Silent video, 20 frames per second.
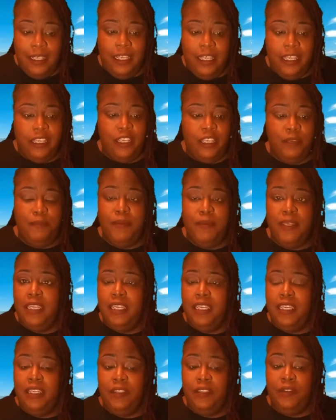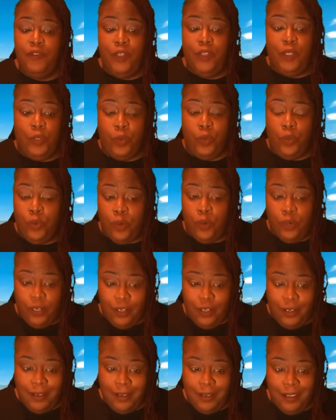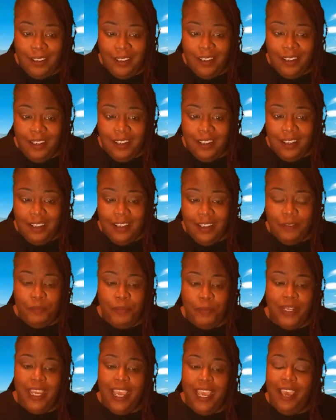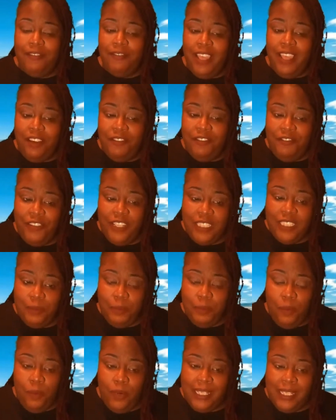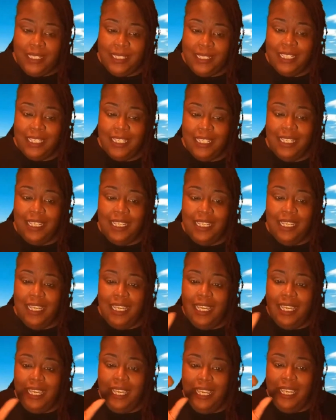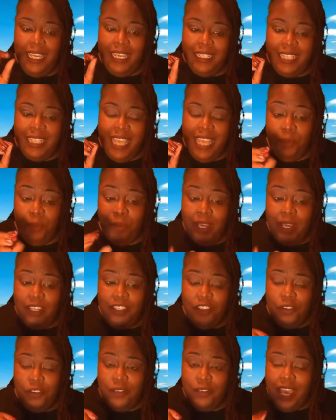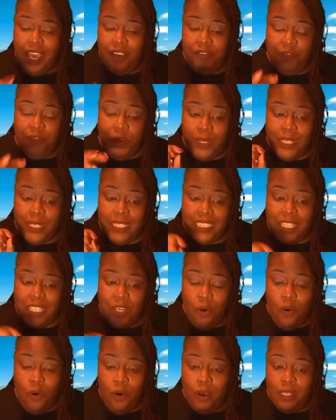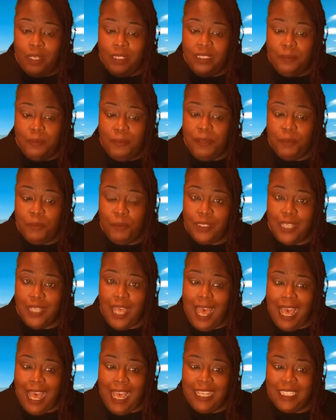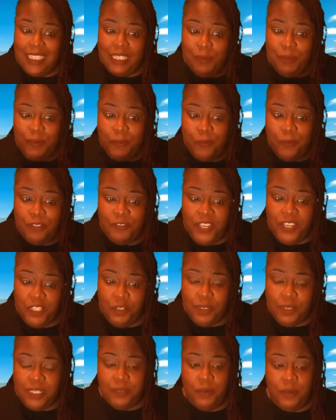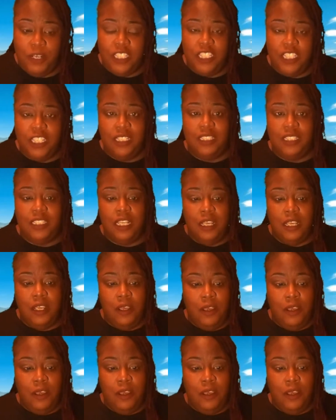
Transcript: It could be the door, but have that fixed point. And that way you're not focusing on the people's eyes, the people's facial expressions,